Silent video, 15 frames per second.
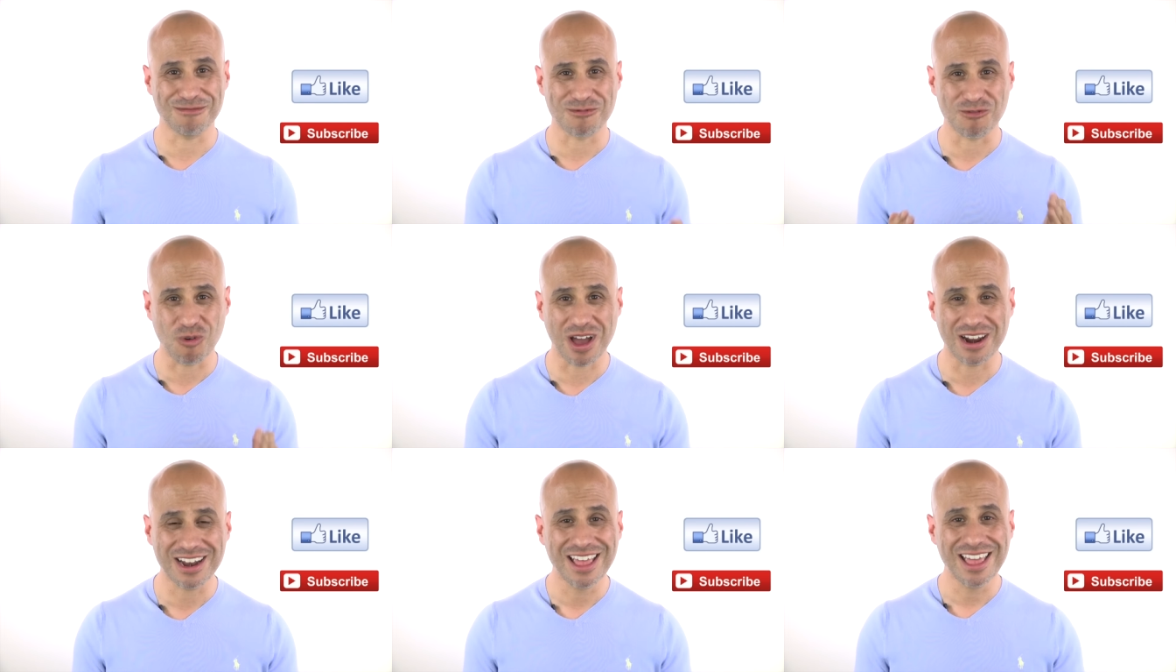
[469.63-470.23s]
Number
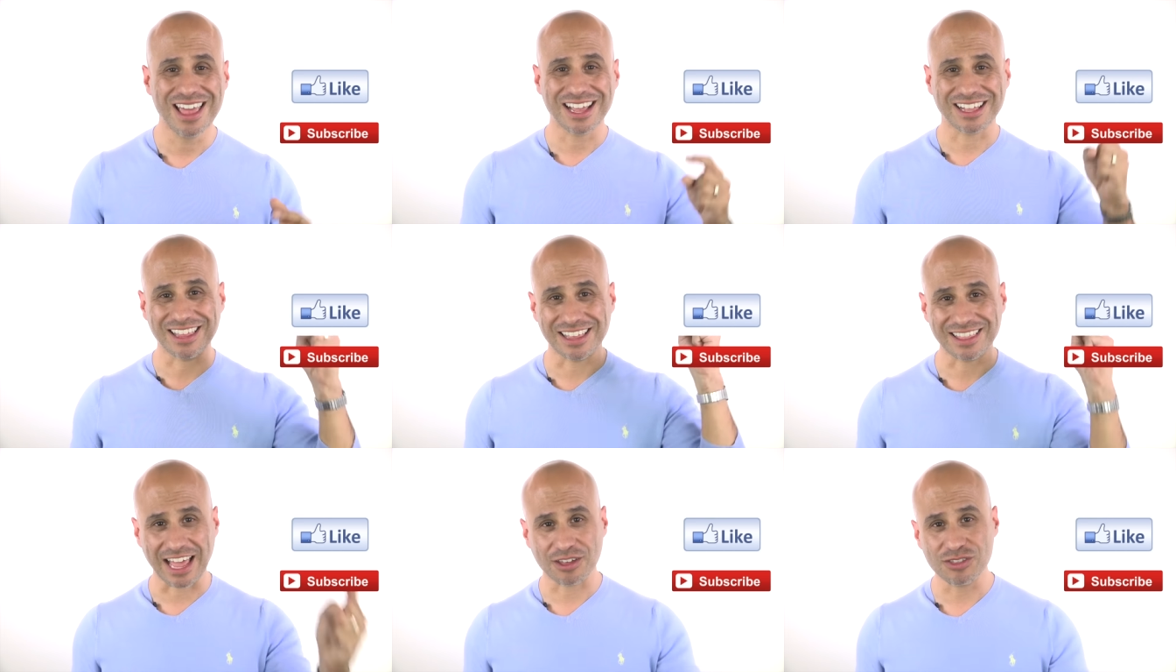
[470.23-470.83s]
one,
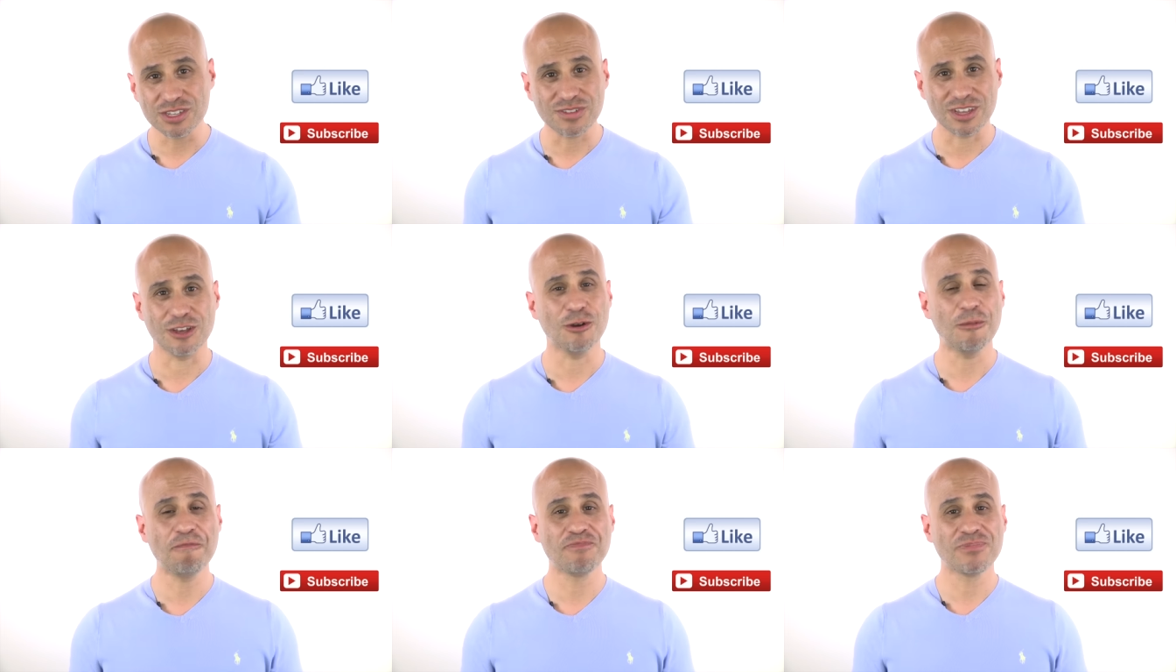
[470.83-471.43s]
click like on this
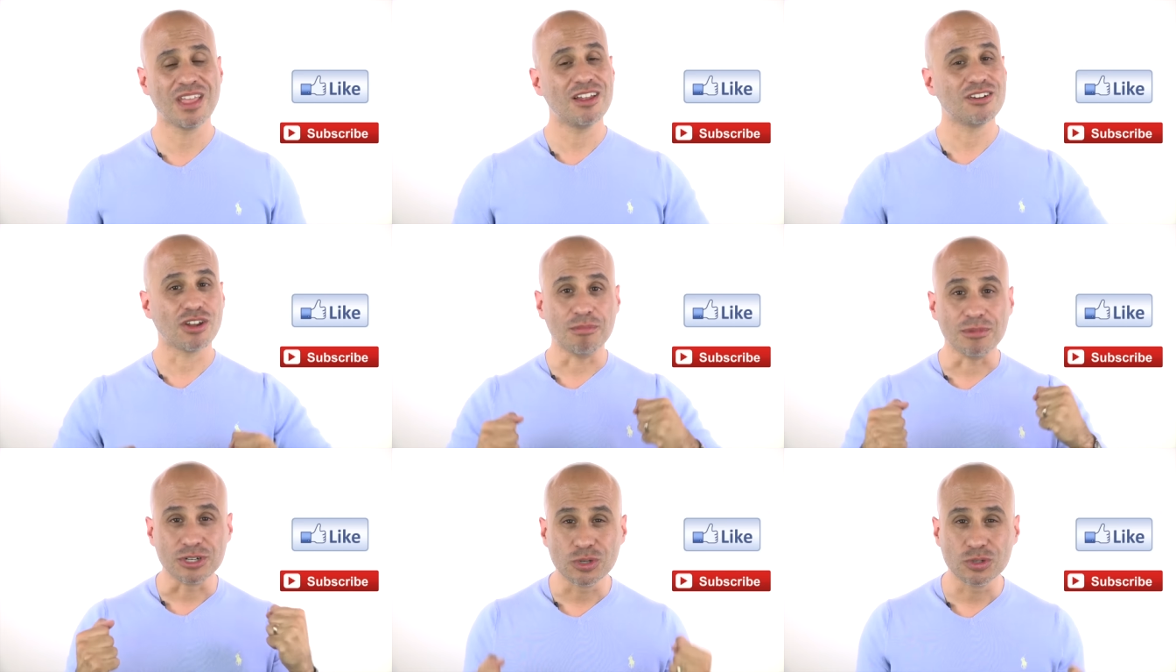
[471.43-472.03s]
video
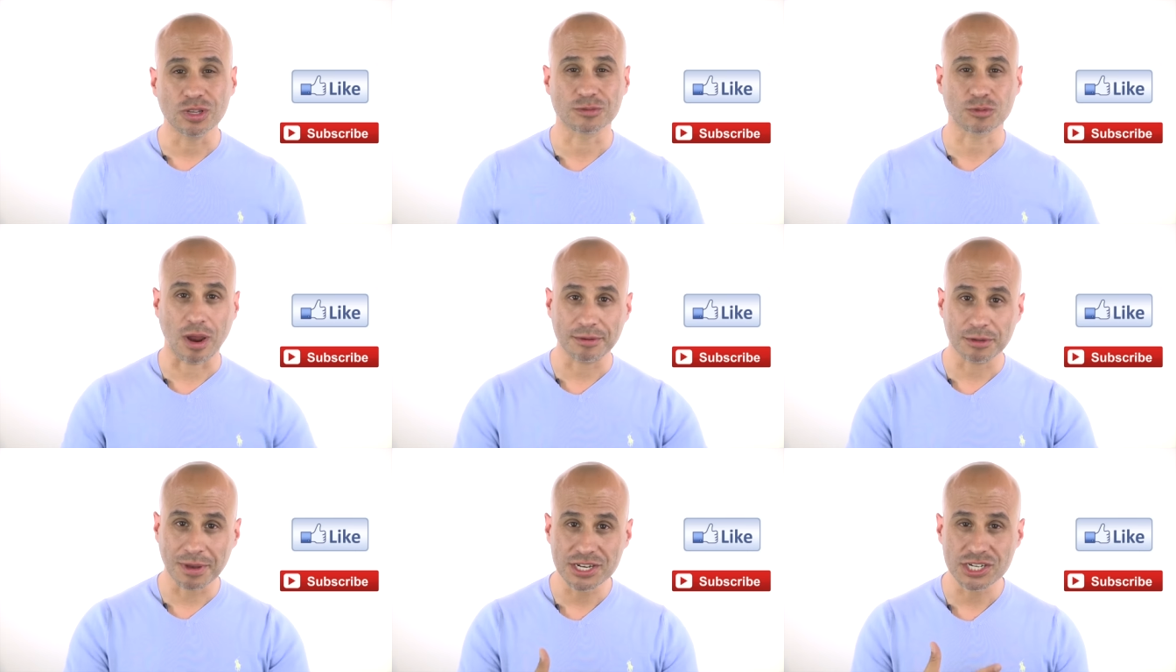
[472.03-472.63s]
number two,
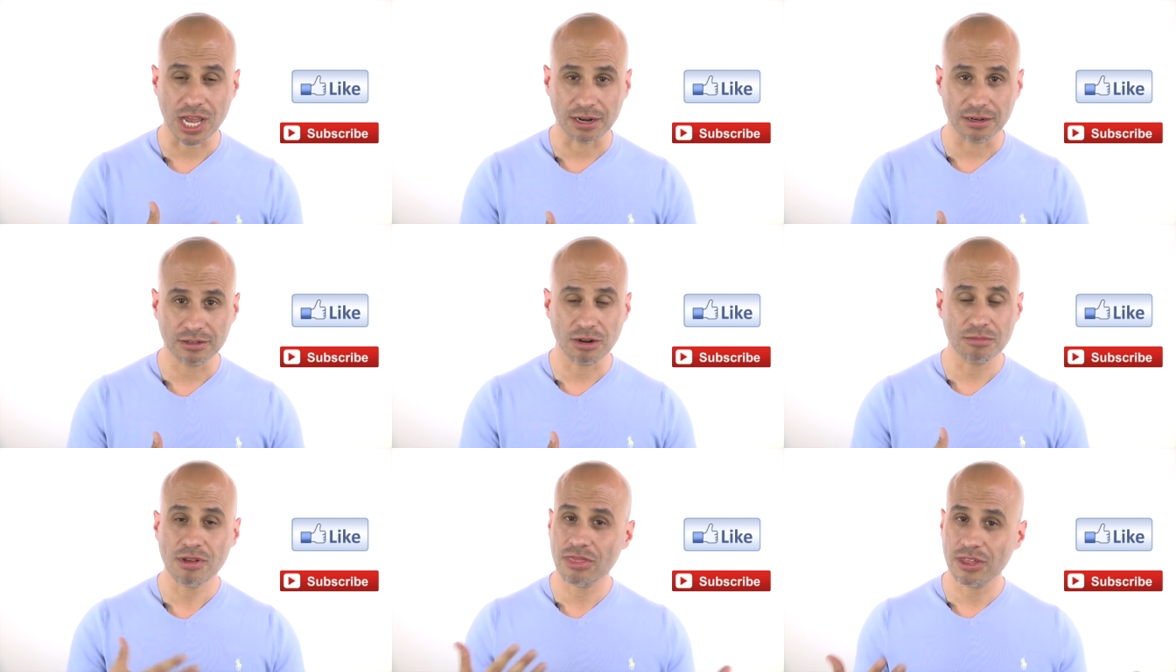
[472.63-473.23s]
subscribe to my channel,
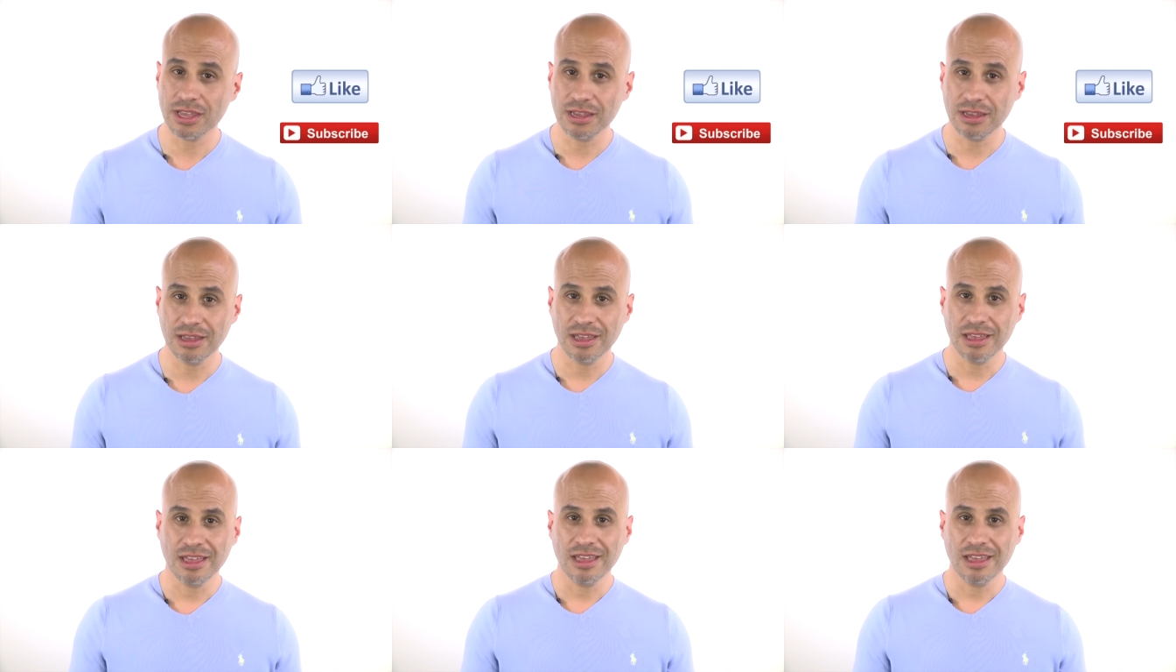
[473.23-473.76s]
number three,